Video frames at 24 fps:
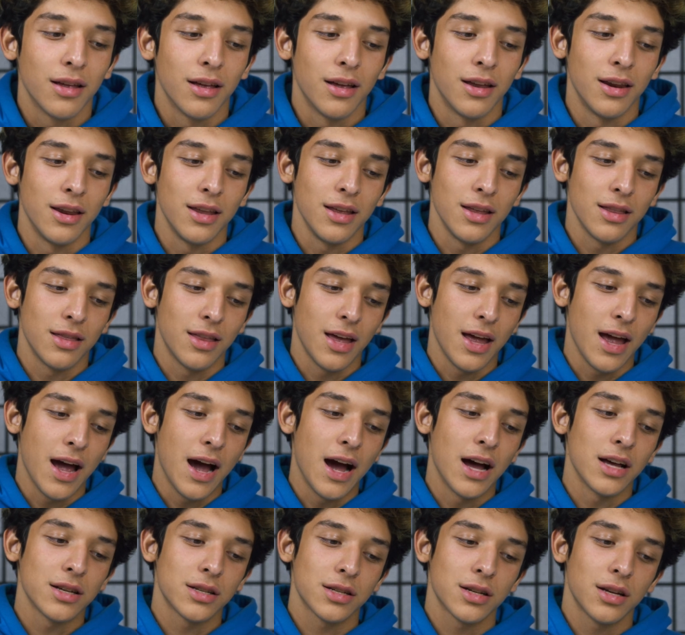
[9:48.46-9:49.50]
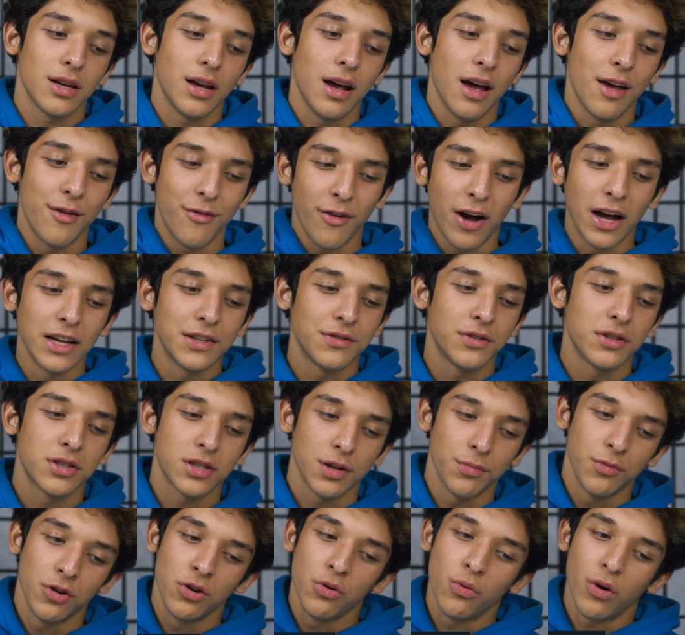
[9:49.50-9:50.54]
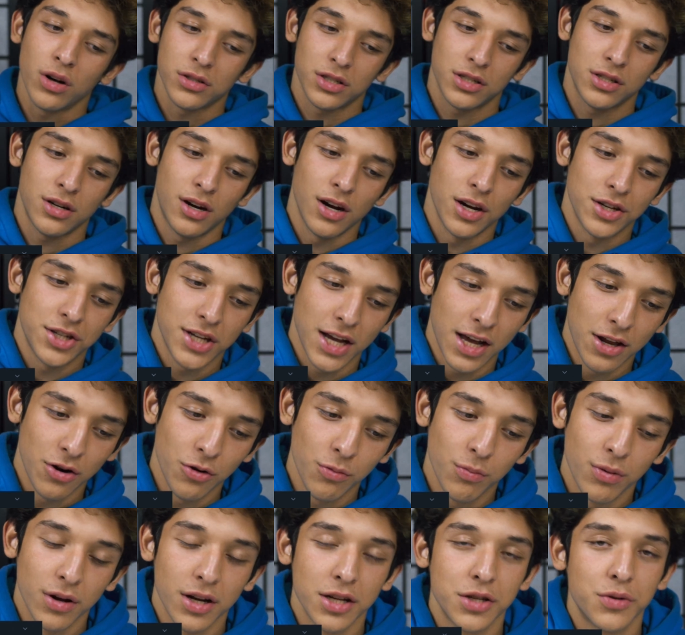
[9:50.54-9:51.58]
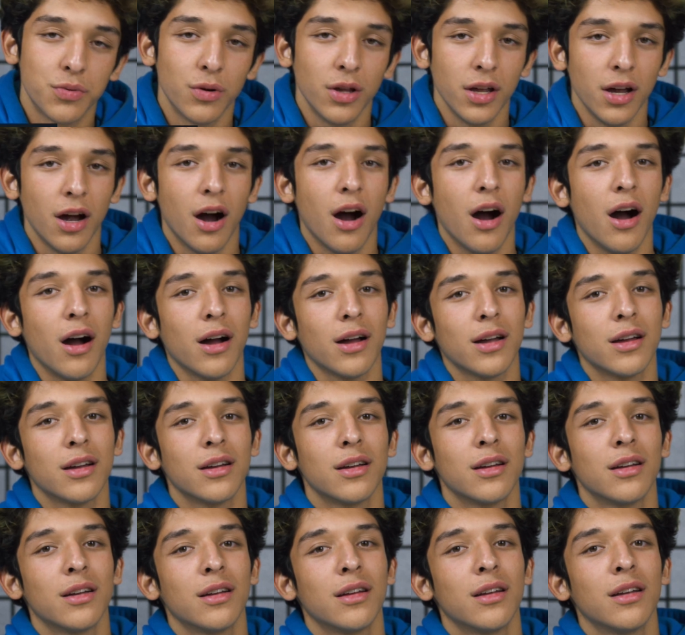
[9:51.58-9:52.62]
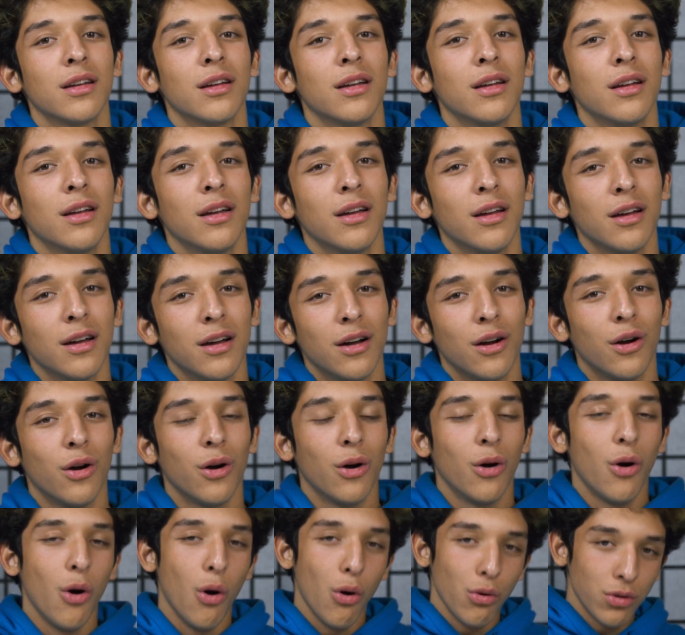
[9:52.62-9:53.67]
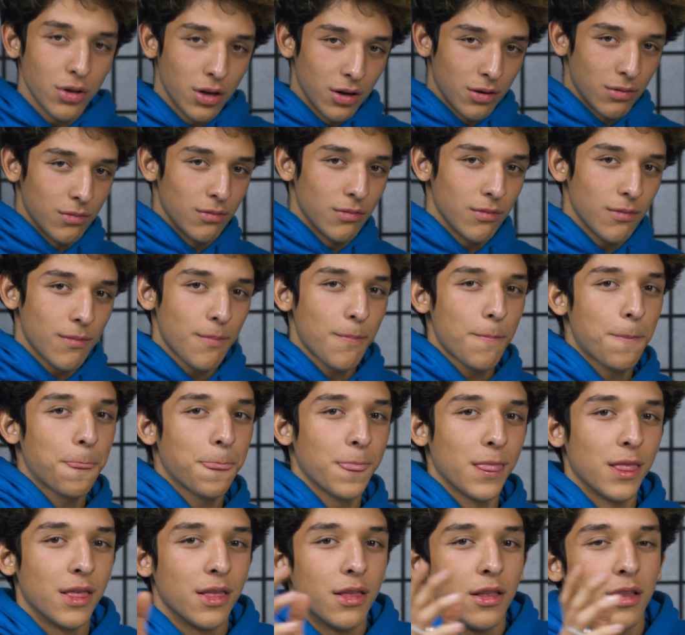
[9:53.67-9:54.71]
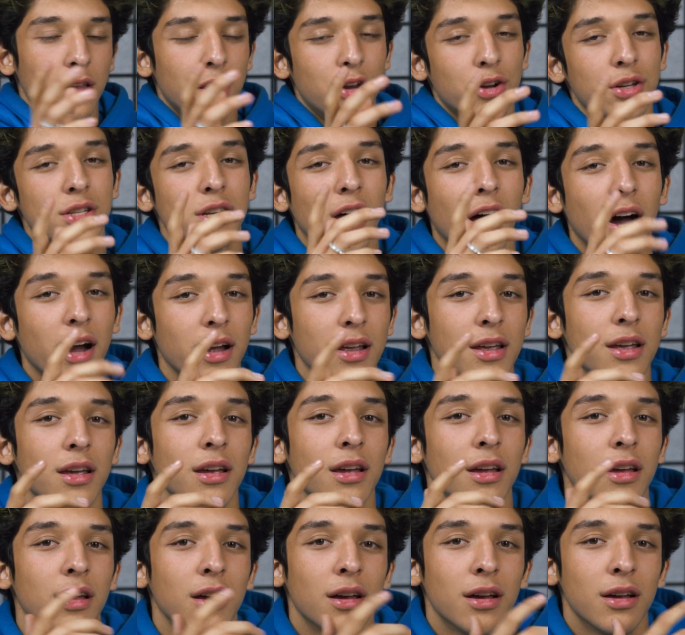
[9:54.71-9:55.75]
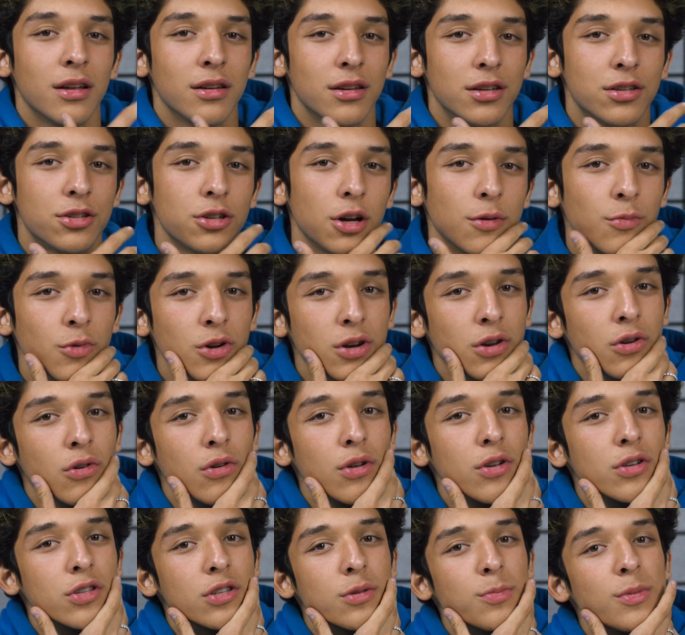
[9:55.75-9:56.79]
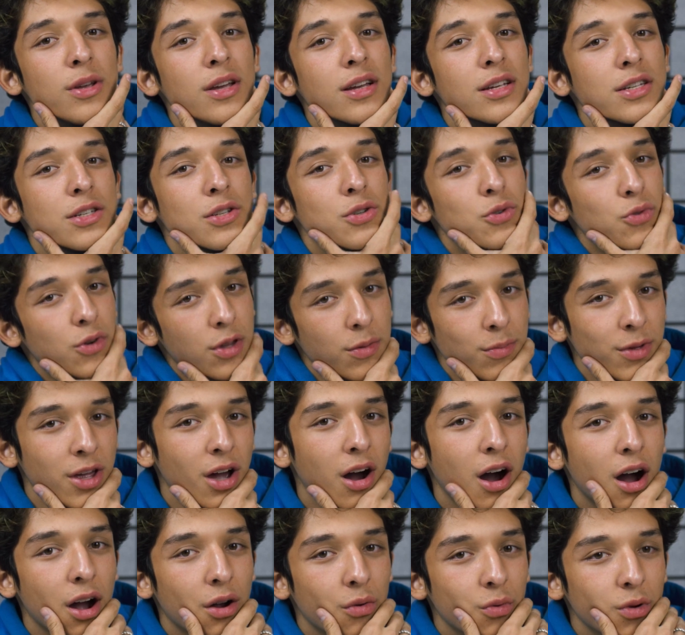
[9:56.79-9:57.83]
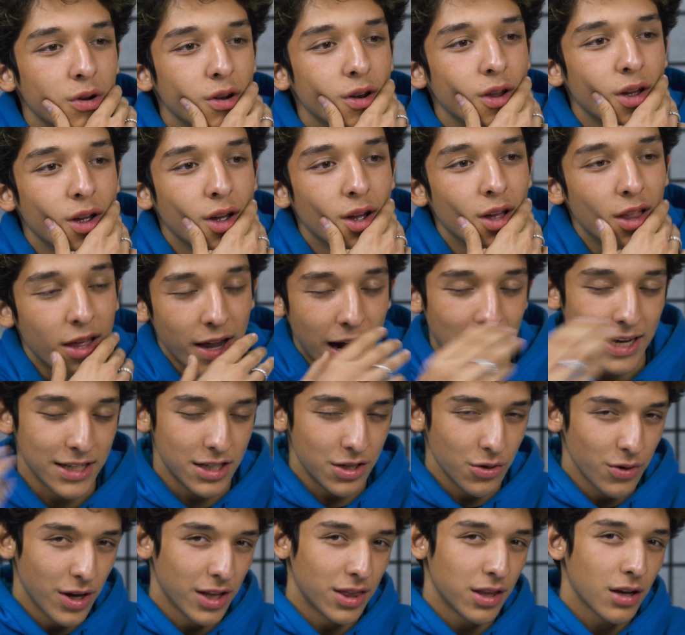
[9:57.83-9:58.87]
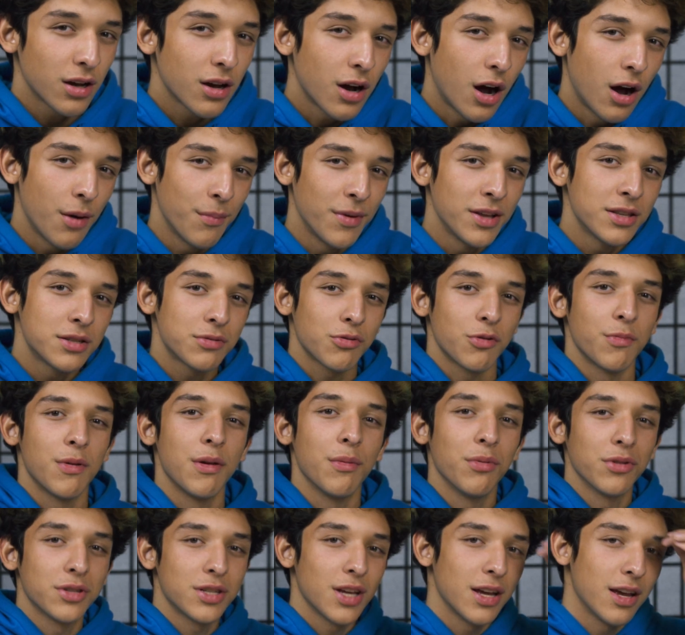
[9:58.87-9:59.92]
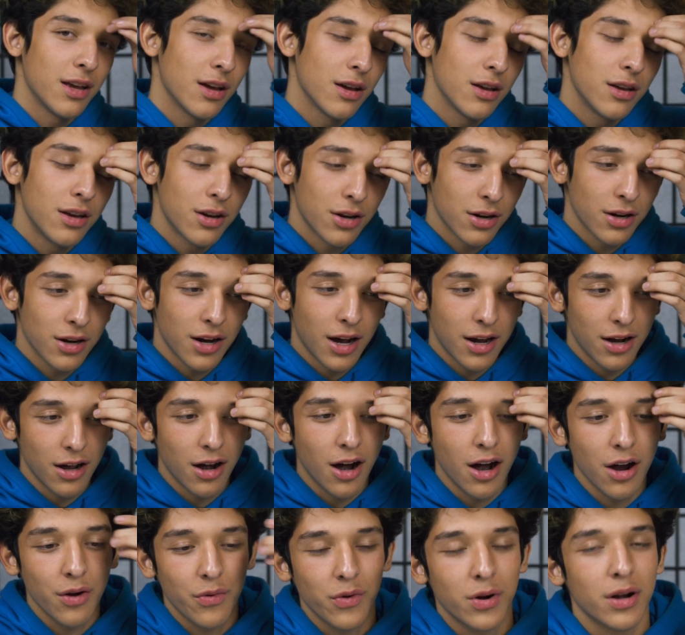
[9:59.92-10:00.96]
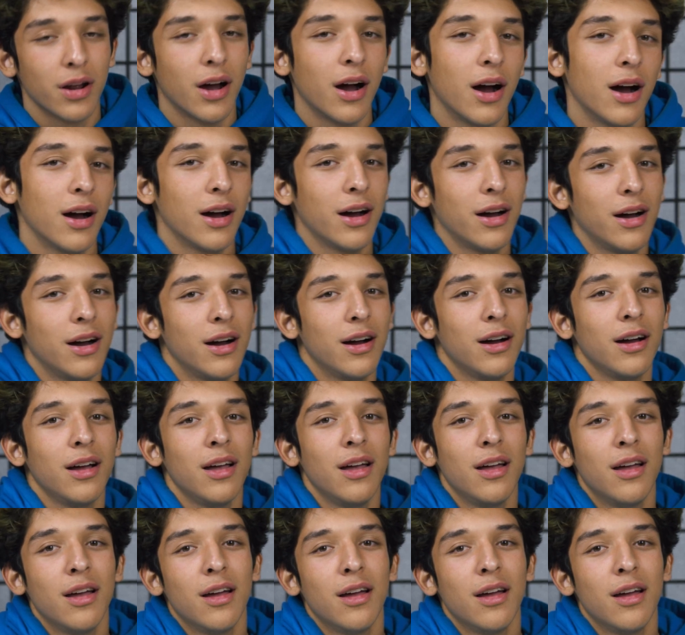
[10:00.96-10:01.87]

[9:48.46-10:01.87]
And they ask, advice for someone who wants to start a channel but is really awk. Hold up. You're talking to someone who used to be extremely awkward. Like I still get the comments where people say you're kind of awkward, ha ha ha.